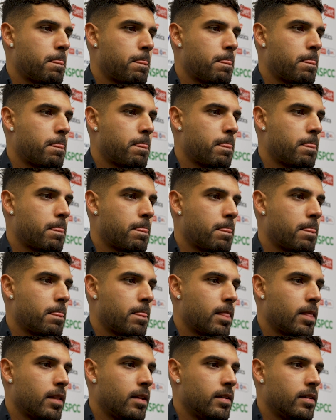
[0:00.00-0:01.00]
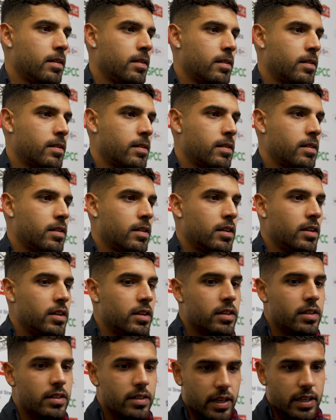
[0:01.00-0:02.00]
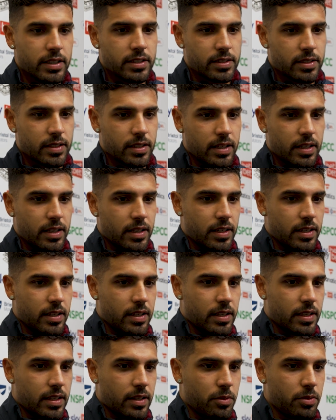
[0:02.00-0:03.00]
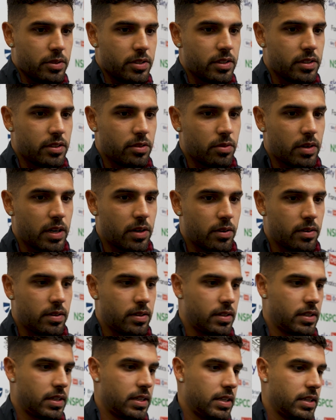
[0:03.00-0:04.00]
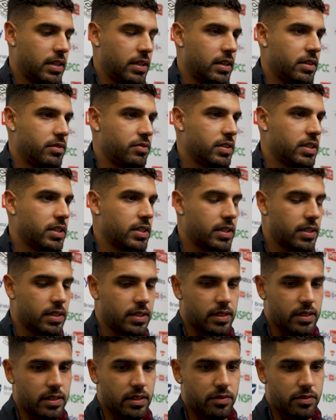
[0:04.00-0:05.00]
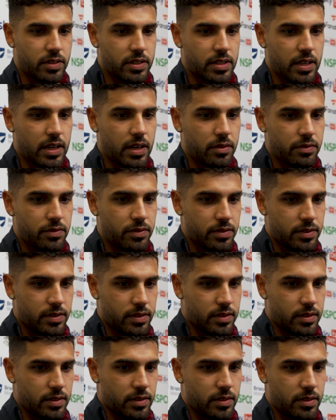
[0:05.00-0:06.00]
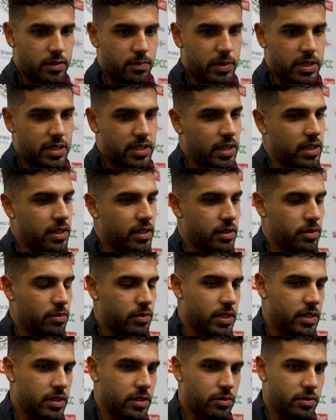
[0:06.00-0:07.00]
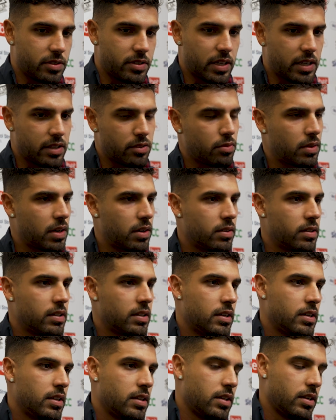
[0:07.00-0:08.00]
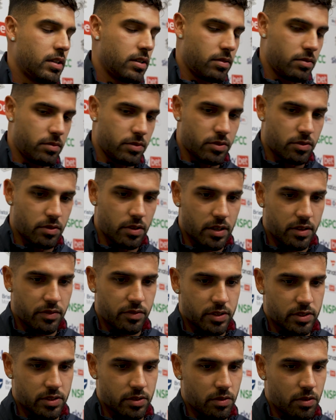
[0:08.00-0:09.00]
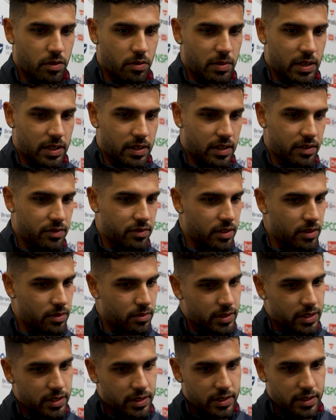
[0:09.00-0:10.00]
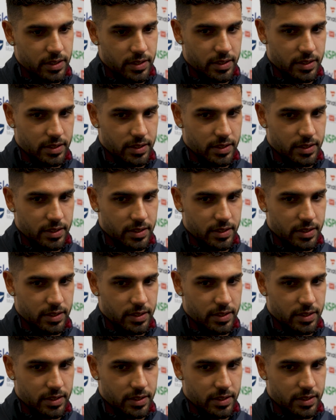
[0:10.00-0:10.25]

comfortable in the end. Played well. Yes, uh, we did well. Uh, I think in the first half, especially, we, we started well. Mm. We scored the first goal, but after we